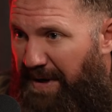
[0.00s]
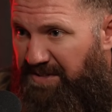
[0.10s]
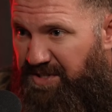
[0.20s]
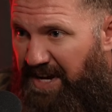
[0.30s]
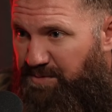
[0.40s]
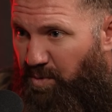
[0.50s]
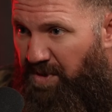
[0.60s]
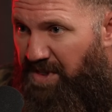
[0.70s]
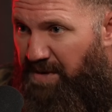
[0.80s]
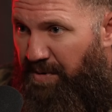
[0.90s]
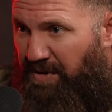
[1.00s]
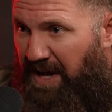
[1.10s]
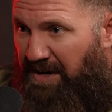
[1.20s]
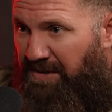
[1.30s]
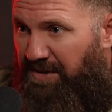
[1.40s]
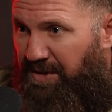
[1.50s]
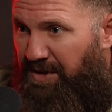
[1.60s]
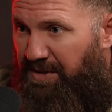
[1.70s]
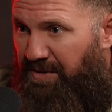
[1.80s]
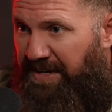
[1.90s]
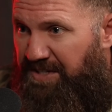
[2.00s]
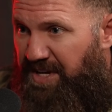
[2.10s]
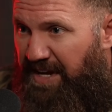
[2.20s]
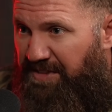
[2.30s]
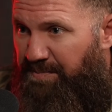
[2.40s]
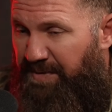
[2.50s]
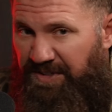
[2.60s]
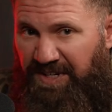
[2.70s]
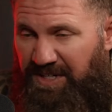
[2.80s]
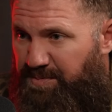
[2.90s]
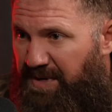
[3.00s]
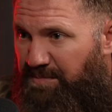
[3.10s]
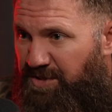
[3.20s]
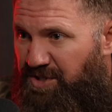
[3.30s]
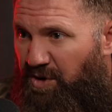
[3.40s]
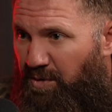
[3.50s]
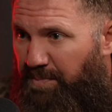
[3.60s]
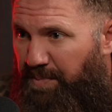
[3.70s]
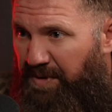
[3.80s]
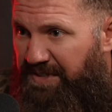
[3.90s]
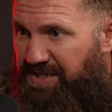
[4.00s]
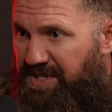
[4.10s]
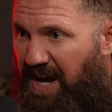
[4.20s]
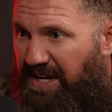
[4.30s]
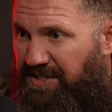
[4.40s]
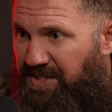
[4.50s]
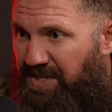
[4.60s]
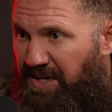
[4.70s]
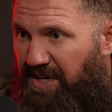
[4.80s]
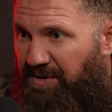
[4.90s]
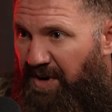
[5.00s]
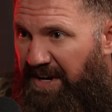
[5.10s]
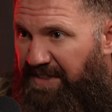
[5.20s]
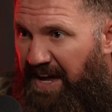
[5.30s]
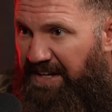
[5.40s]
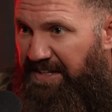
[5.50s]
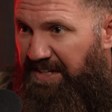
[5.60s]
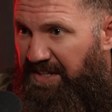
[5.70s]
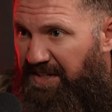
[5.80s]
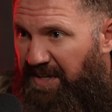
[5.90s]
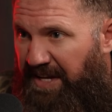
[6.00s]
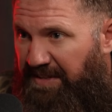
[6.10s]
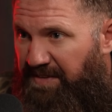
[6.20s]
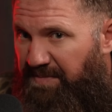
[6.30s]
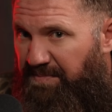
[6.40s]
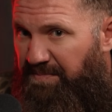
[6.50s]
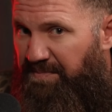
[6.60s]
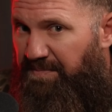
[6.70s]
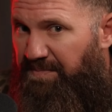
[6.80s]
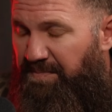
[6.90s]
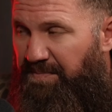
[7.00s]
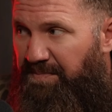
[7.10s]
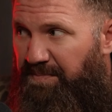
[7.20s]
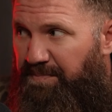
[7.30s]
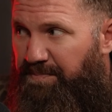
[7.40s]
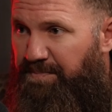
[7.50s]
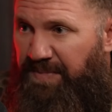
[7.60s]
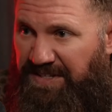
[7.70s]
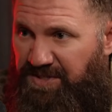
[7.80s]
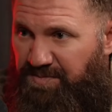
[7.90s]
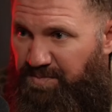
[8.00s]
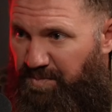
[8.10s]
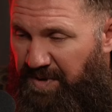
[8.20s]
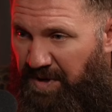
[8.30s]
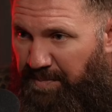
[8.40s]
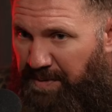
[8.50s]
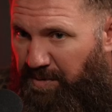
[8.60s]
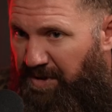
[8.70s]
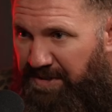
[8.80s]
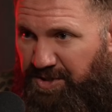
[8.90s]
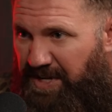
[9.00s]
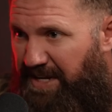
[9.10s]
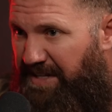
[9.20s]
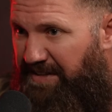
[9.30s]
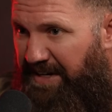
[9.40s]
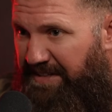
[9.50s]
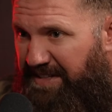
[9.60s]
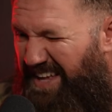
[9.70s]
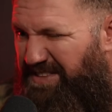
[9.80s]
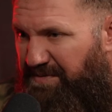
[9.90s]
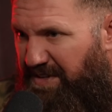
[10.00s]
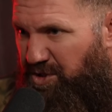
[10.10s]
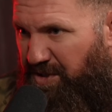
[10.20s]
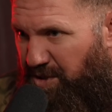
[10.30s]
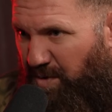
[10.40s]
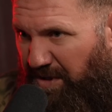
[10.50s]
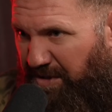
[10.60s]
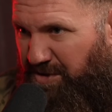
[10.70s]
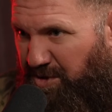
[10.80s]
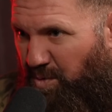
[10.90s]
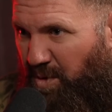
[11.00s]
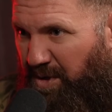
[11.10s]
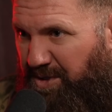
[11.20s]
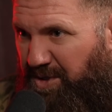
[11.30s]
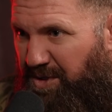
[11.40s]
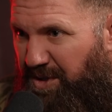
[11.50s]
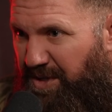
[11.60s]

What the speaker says: bothers guys more than the pullout, right? Is that the military has become so politicized, right? That like, that's, people don't understand that like that division is what loses wars,